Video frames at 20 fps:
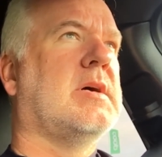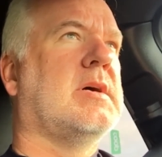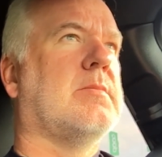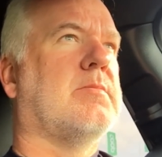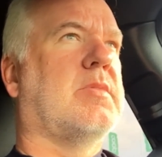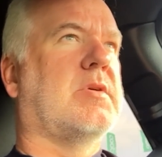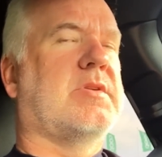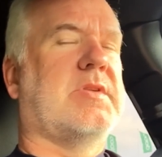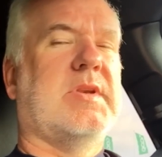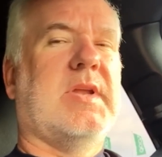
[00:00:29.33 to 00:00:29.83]

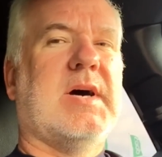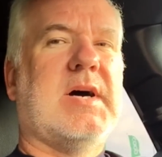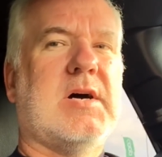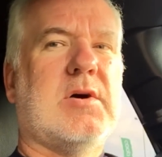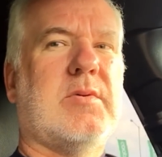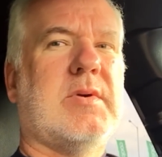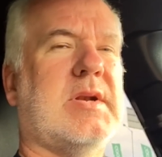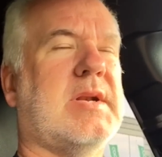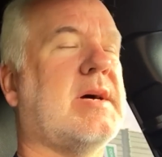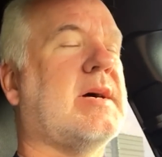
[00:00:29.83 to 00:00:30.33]
but
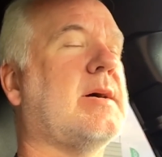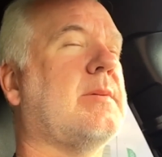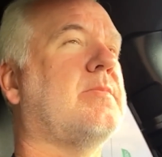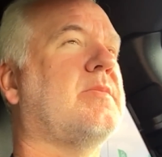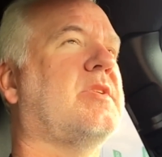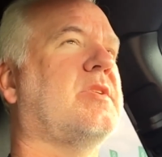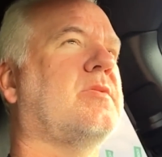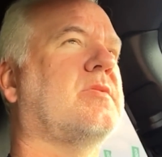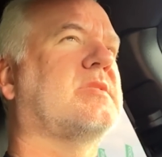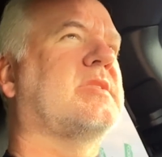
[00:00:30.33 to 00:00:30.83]
now when I'm
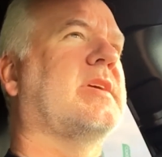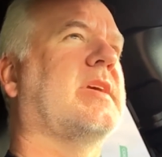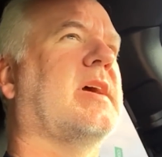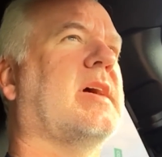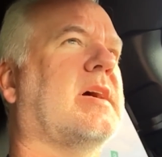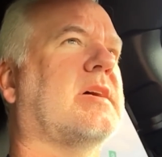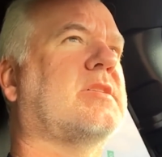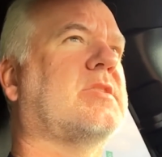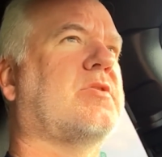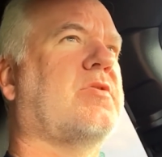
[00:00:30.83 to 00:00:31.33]
using
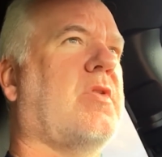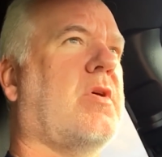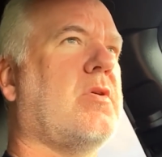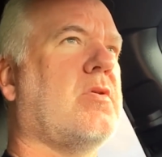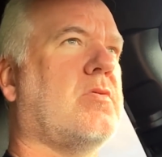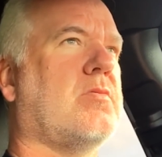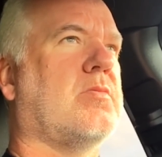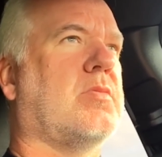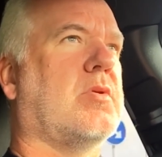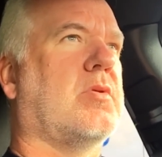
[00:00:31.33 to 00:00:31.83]
a
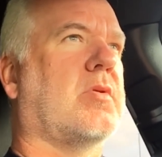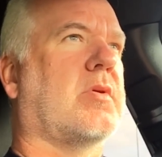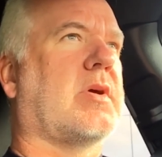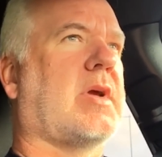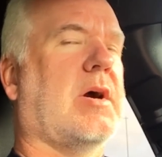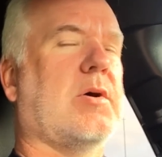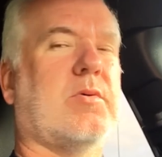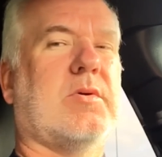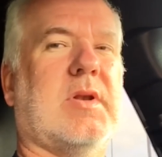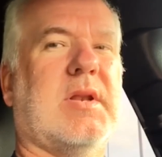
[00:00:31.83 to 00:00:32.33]
Chromebook,
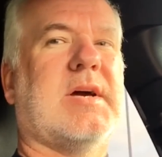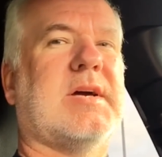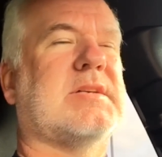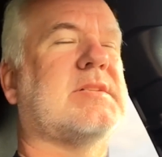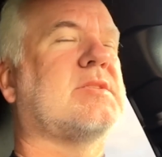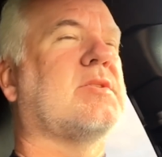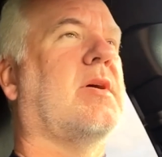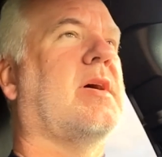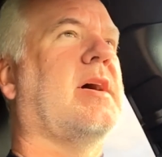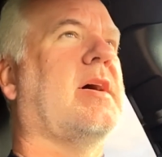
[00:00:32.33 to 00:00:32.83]
I would like
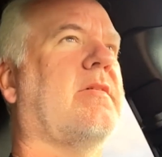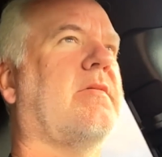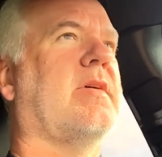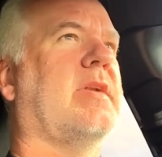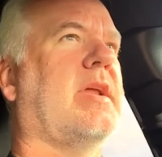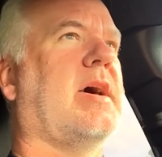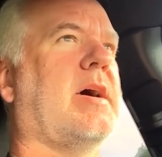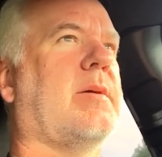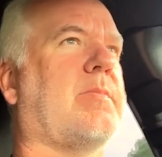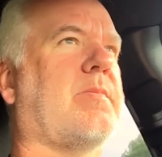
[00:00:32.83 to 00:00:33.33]
to have
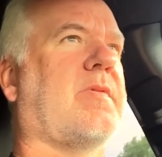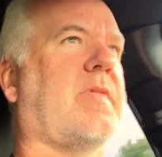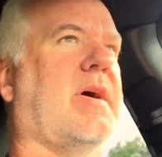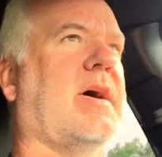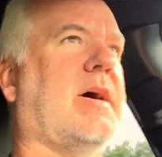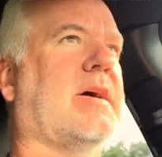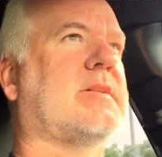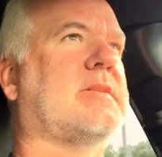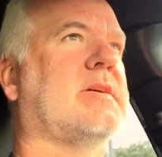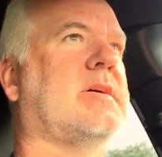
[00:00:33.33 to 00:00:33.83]
an app
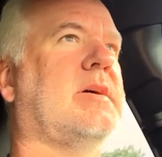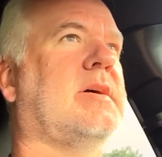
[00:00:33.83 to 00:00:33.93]
that